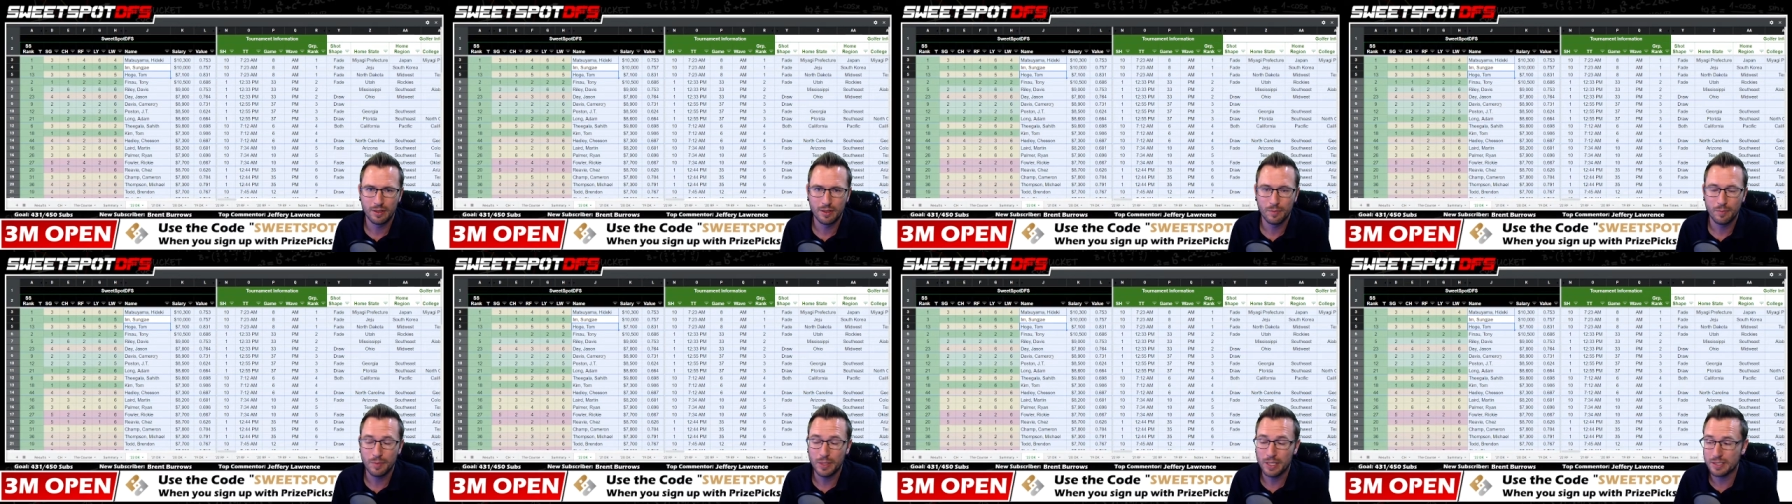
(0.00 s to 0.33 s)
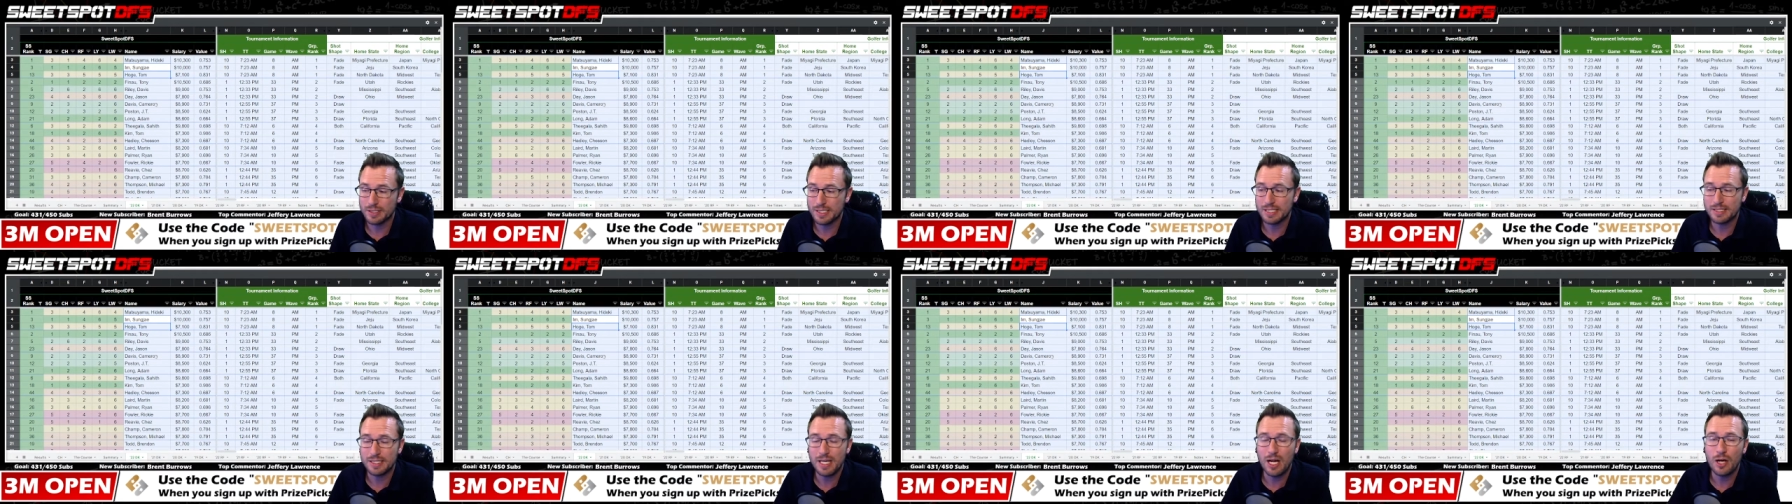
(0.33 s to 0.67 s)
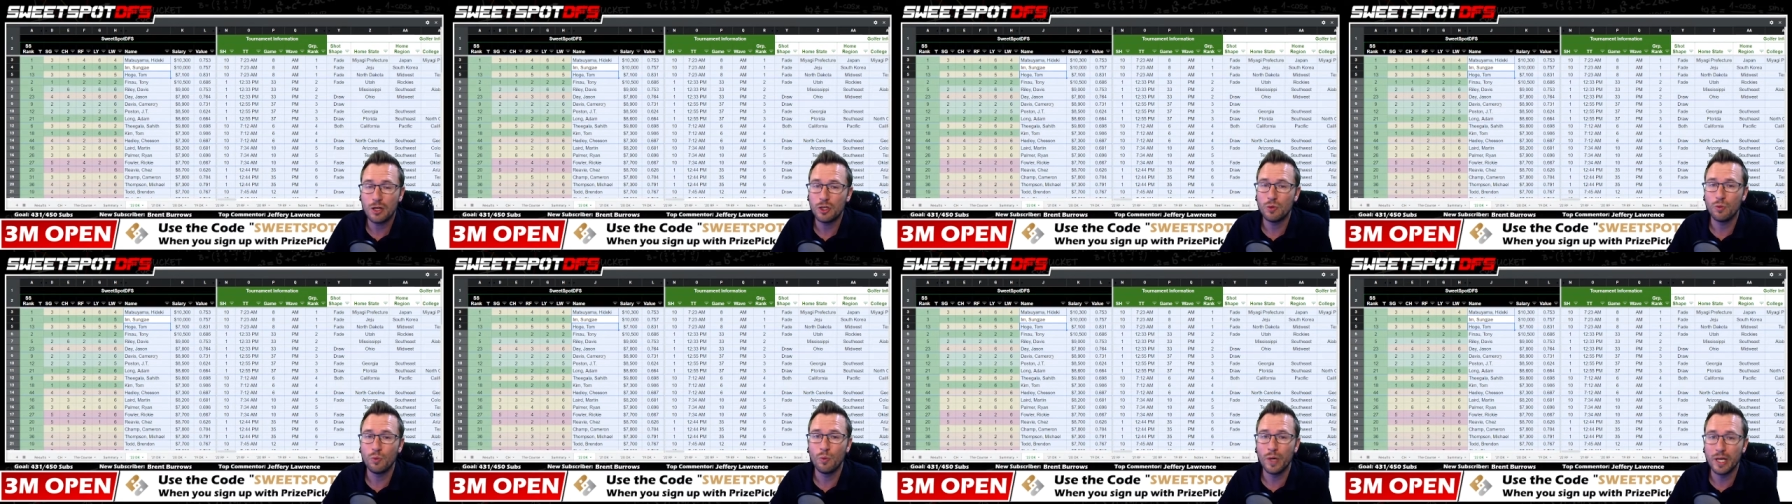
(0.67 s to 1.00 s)
because that's how
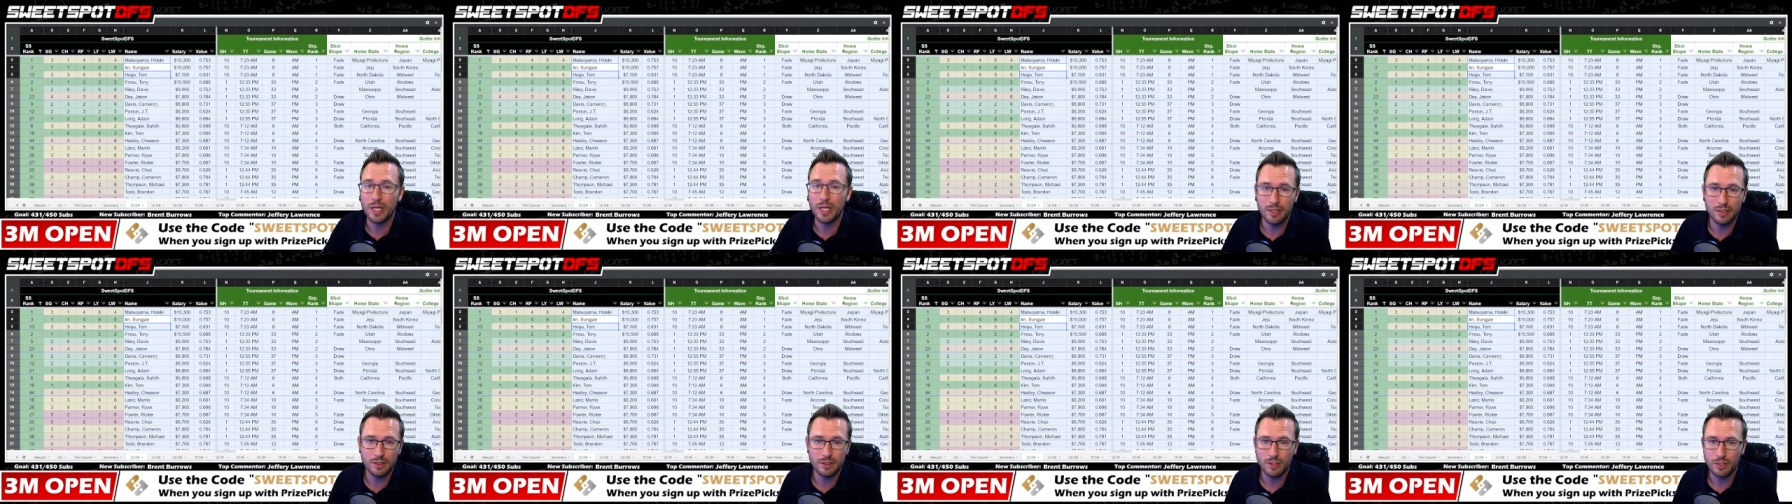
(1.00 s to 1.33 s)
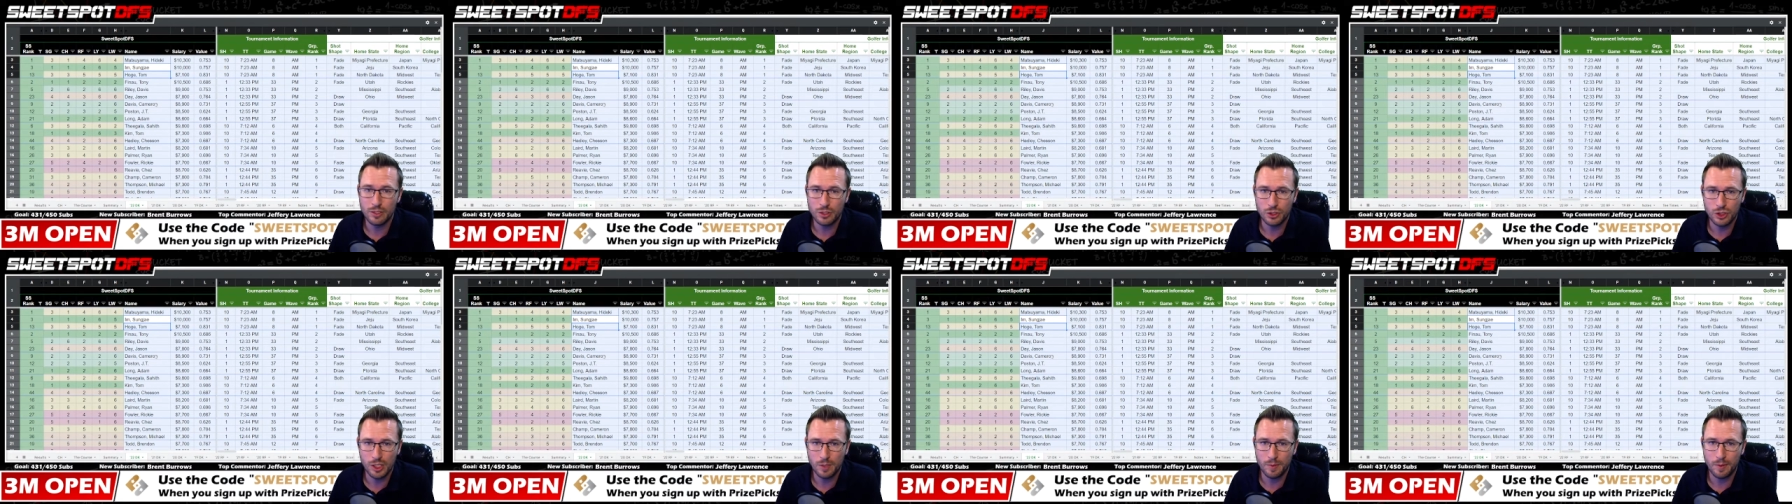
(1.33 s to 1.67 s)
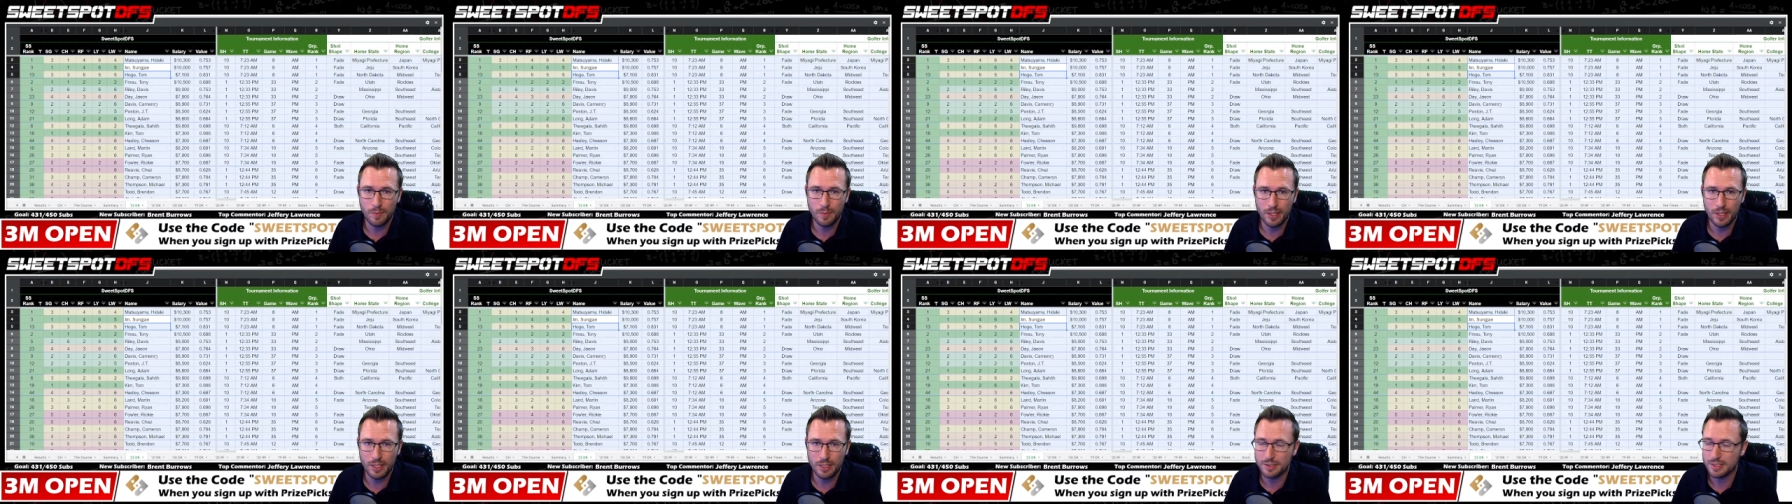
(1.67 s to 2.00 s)
you win
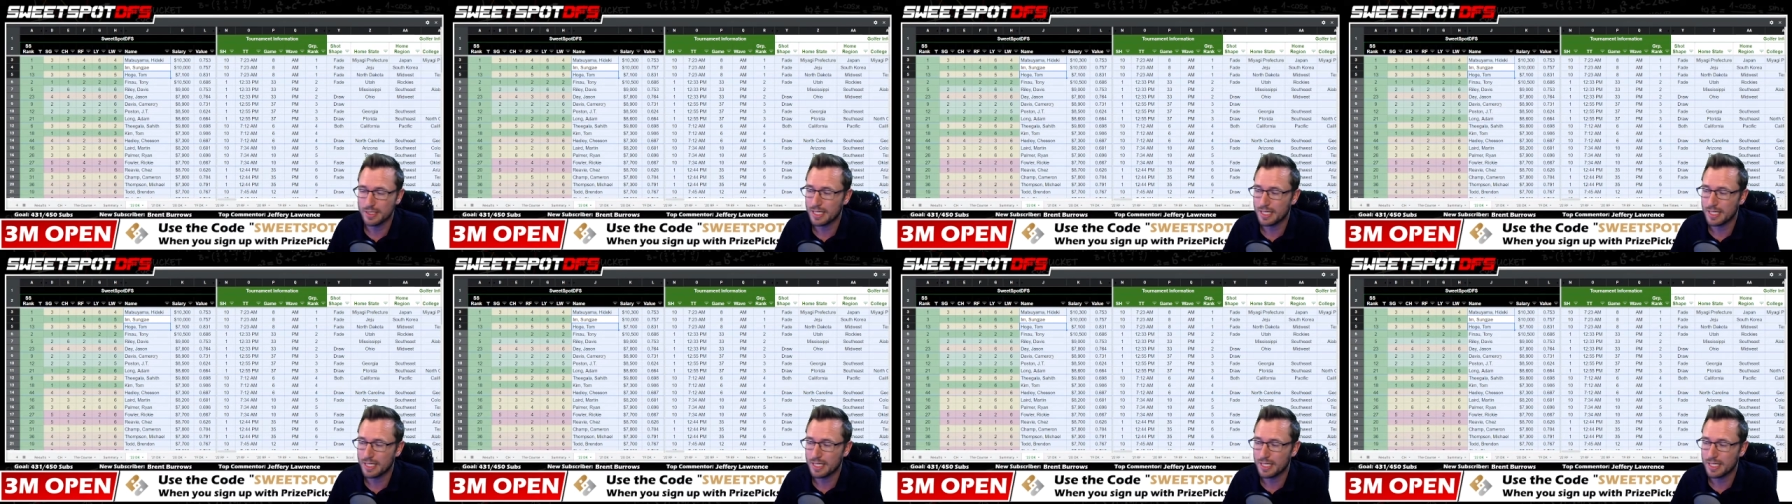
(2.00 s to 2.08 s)
GPPs.